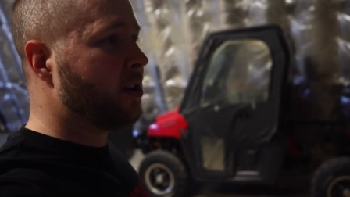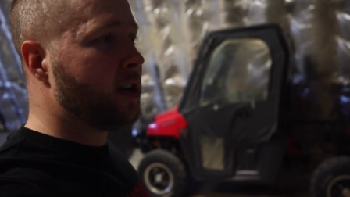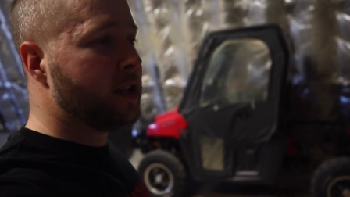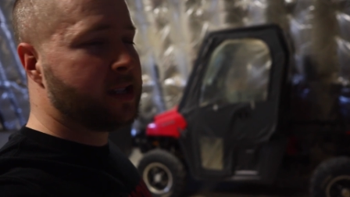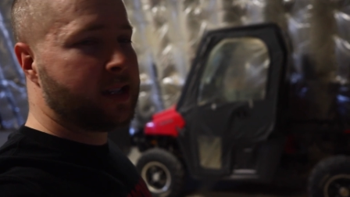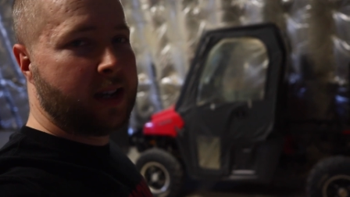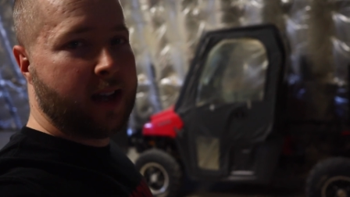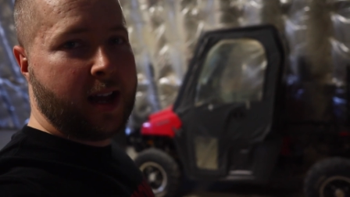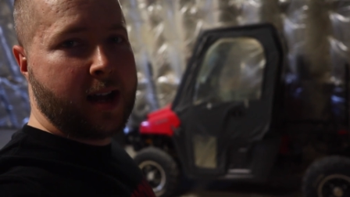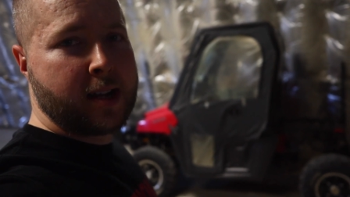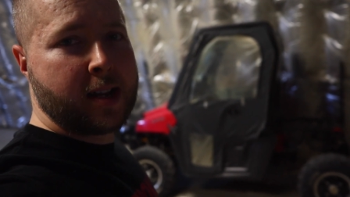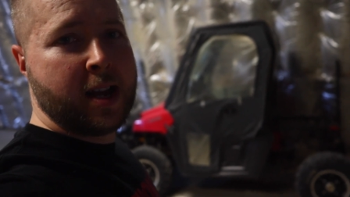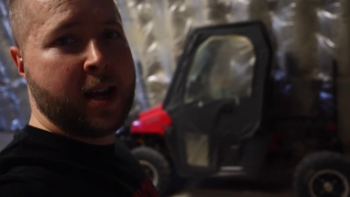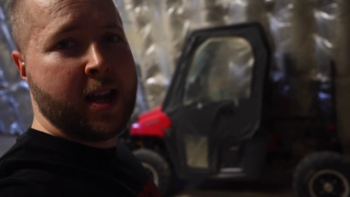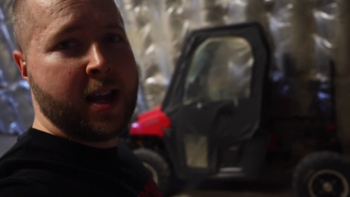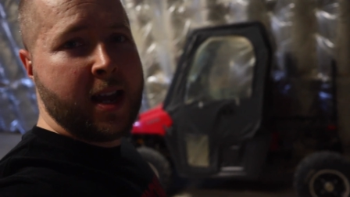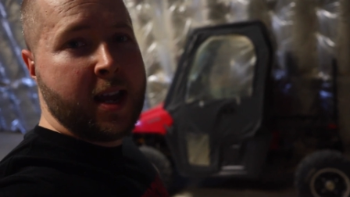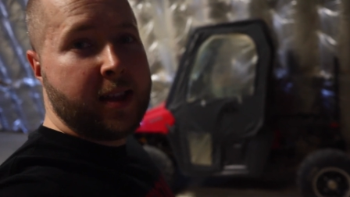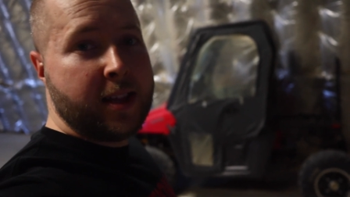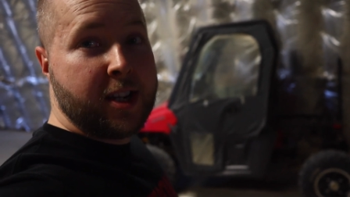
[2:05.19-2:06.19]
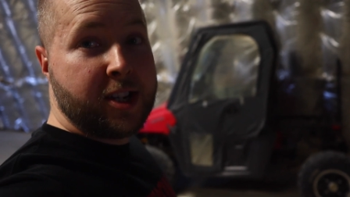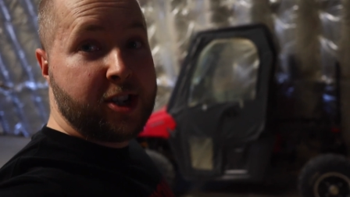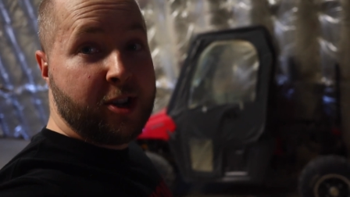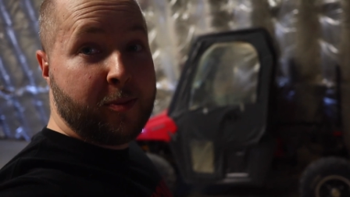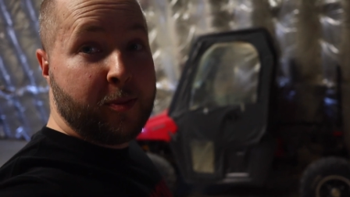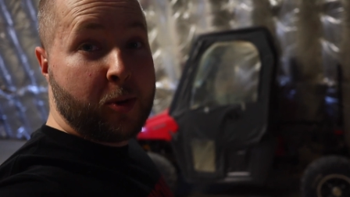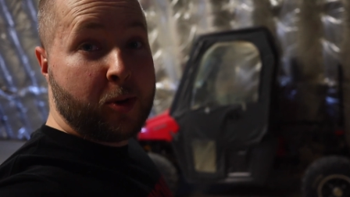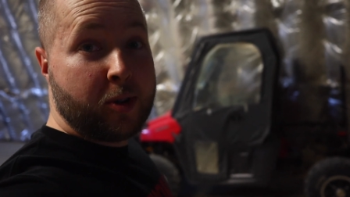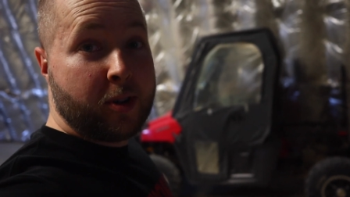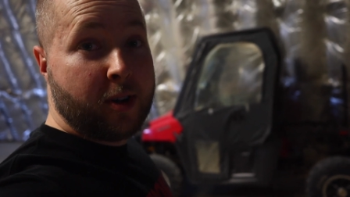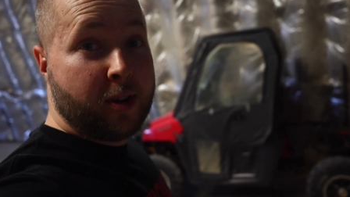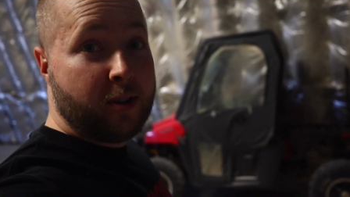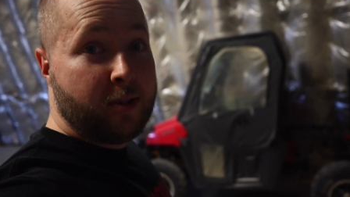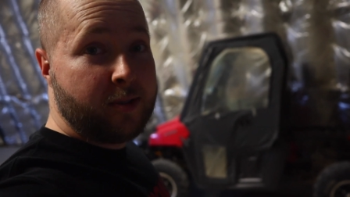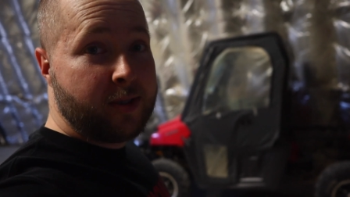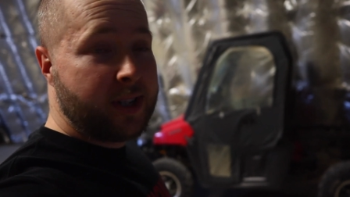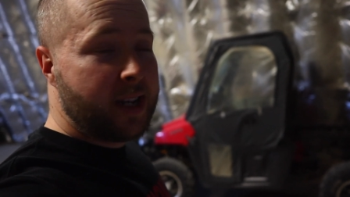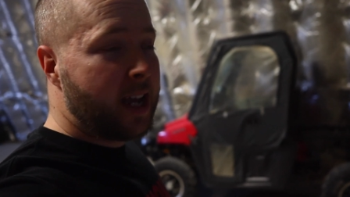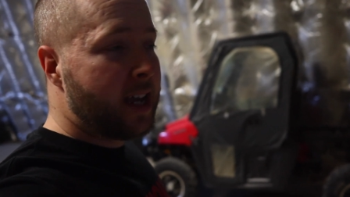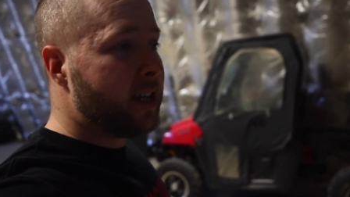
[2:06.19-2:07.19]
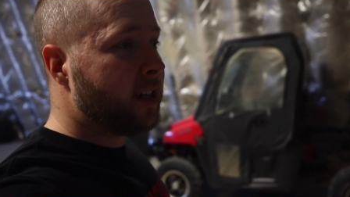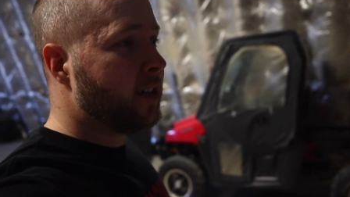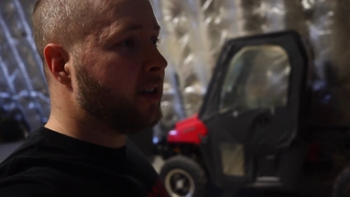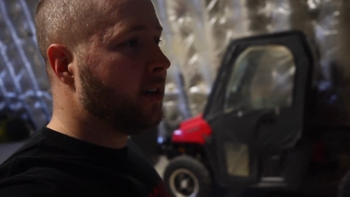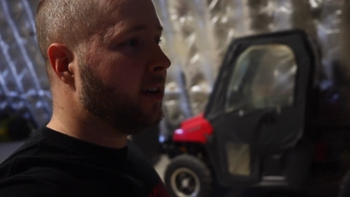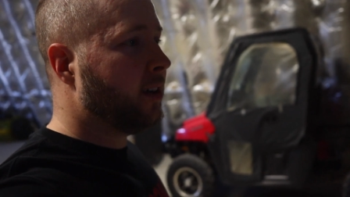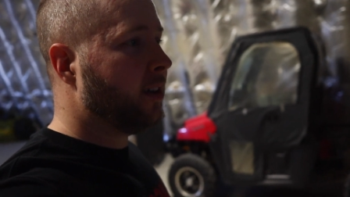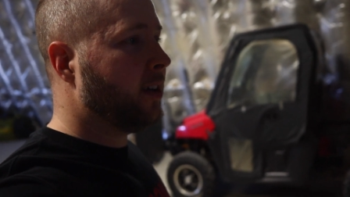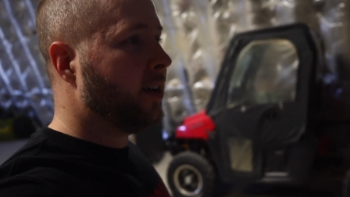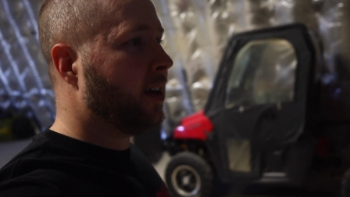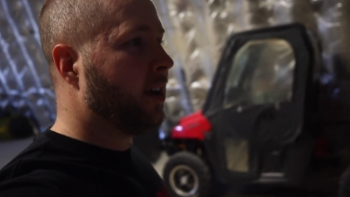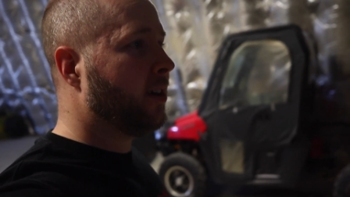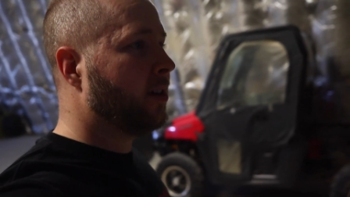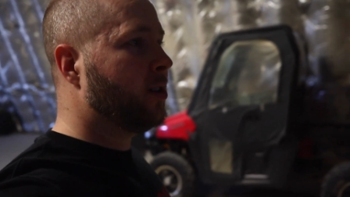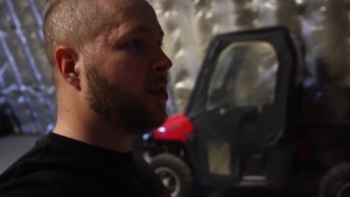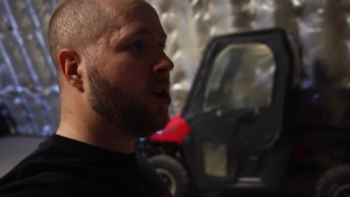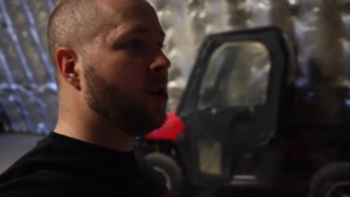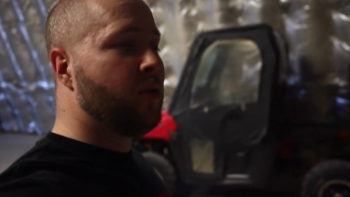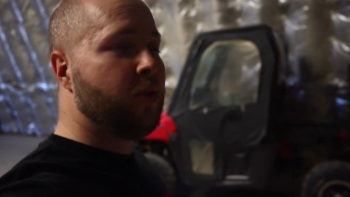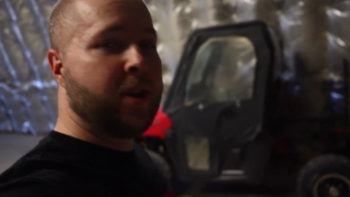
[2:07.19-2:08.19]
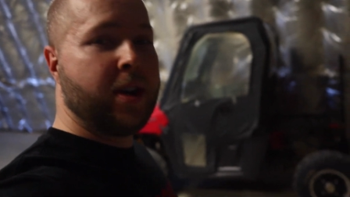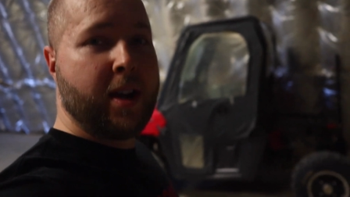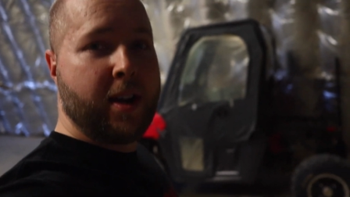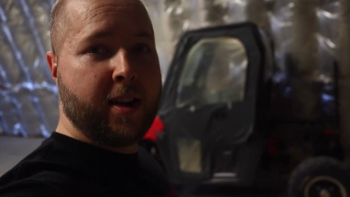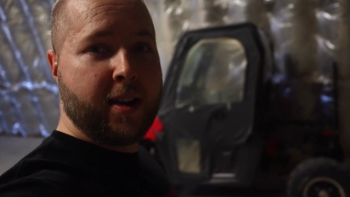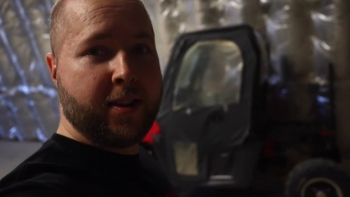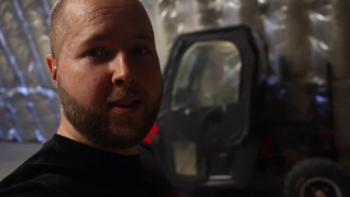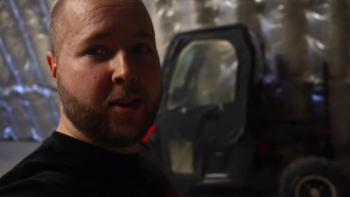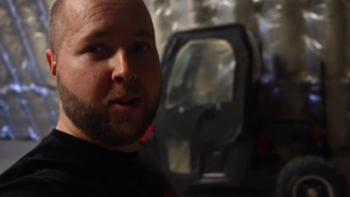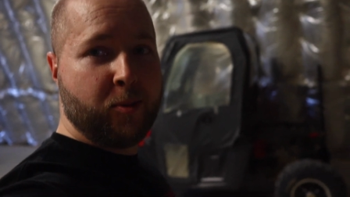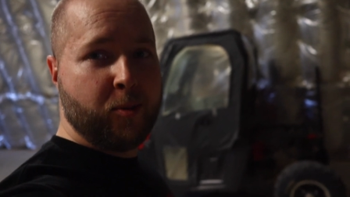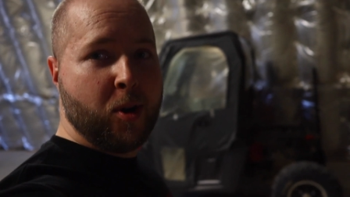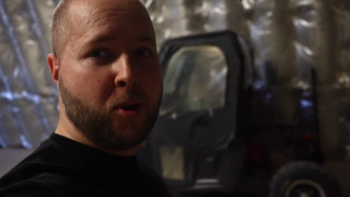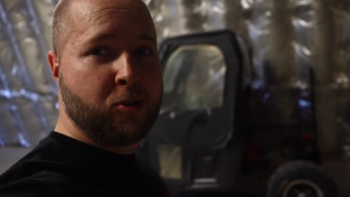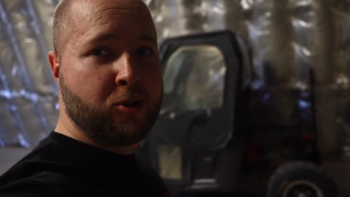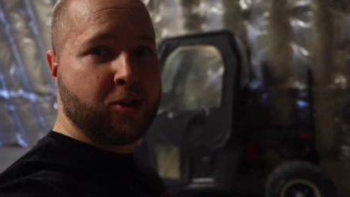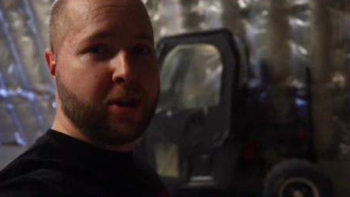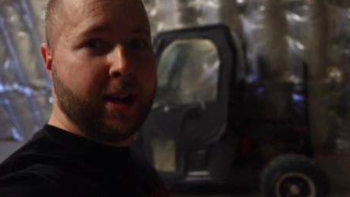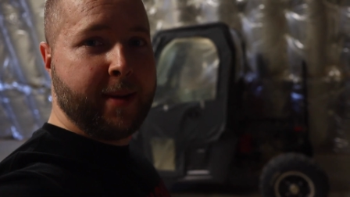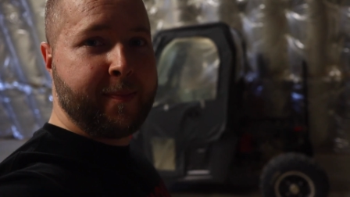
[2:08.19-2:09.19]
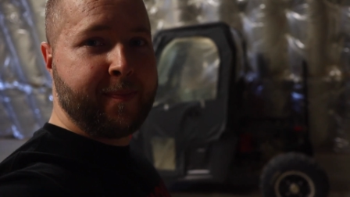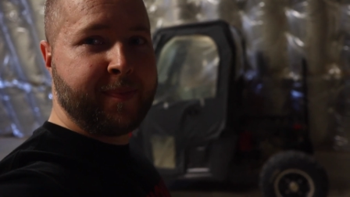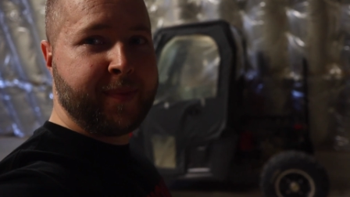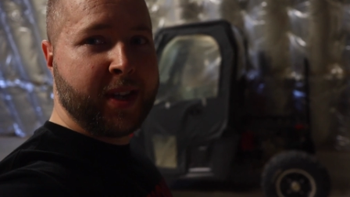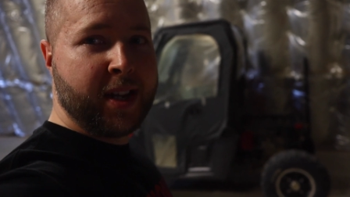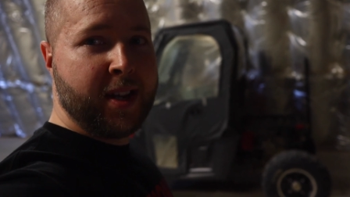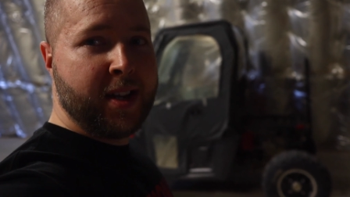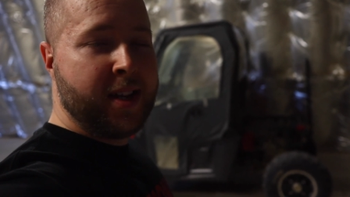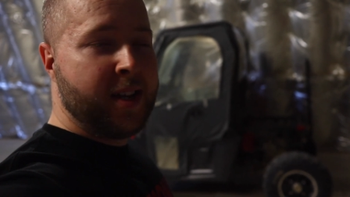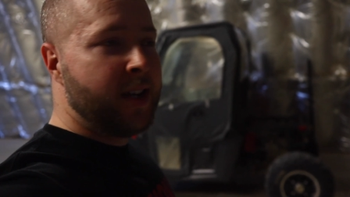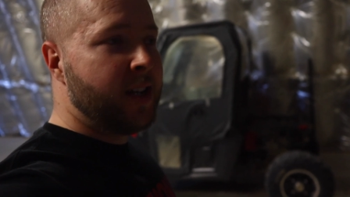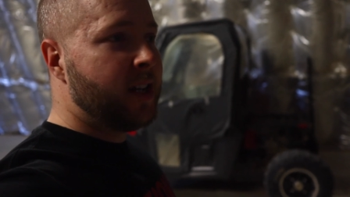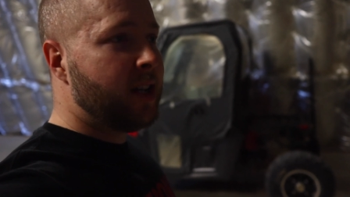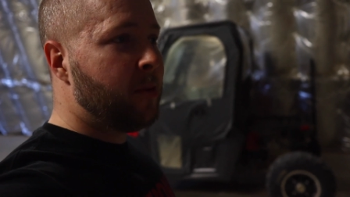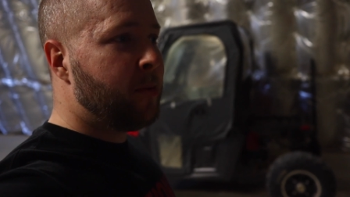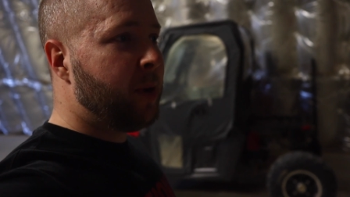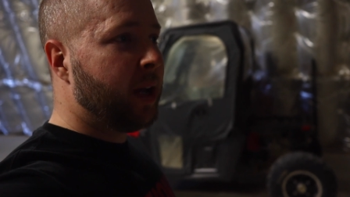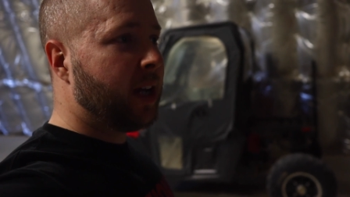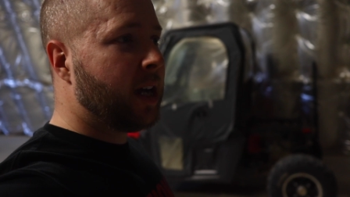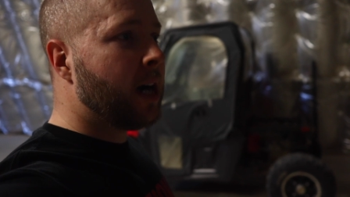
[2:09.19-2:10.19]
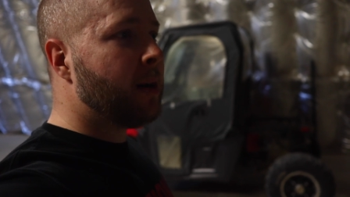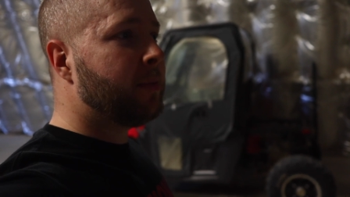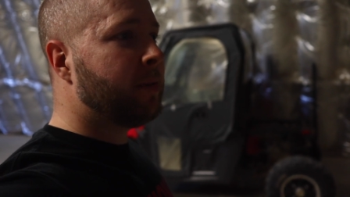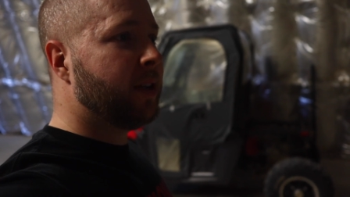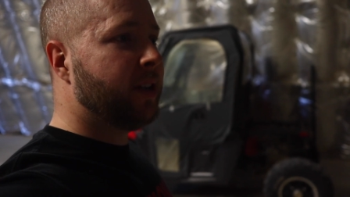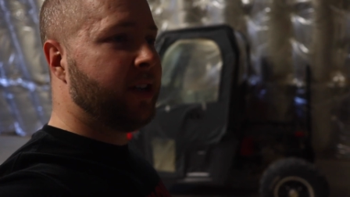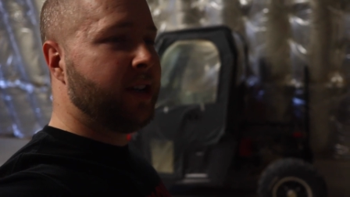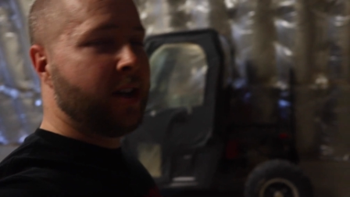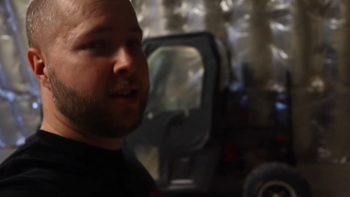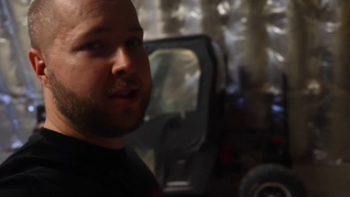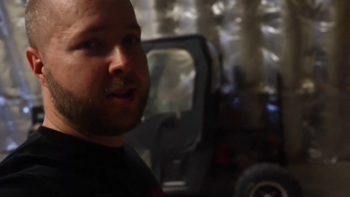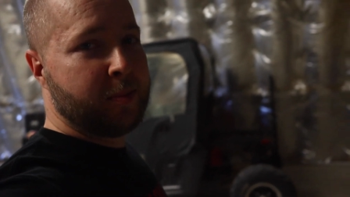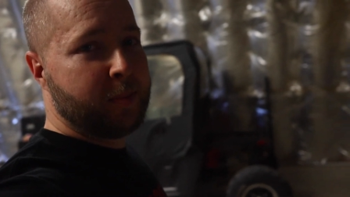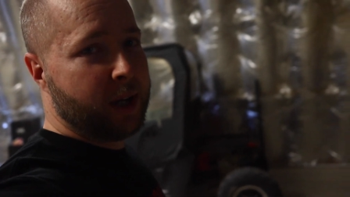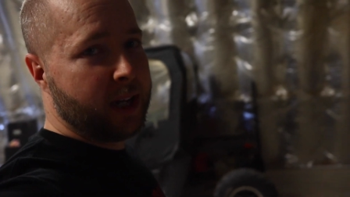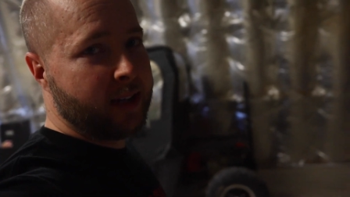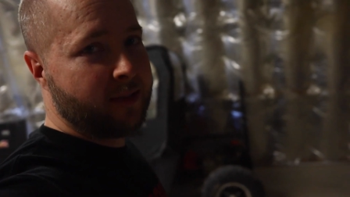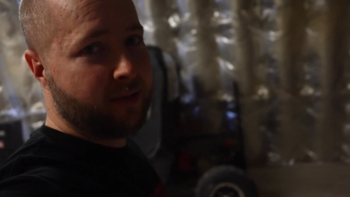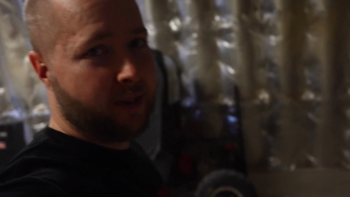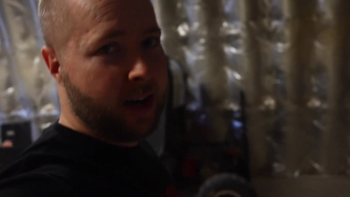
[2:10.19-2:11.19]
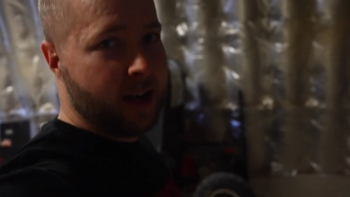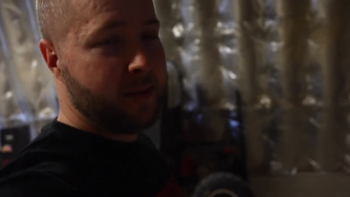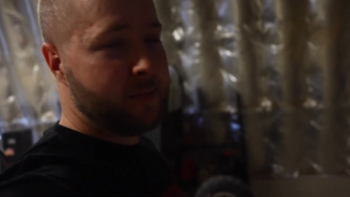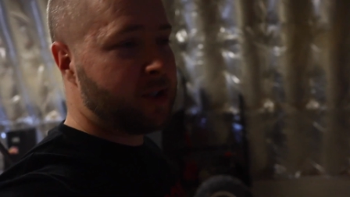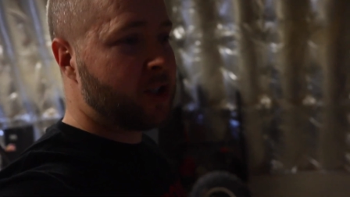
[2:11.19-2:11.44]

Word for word: you guys along. Then tomorrow, Dad and I are going on road trip to pick up another bike for him.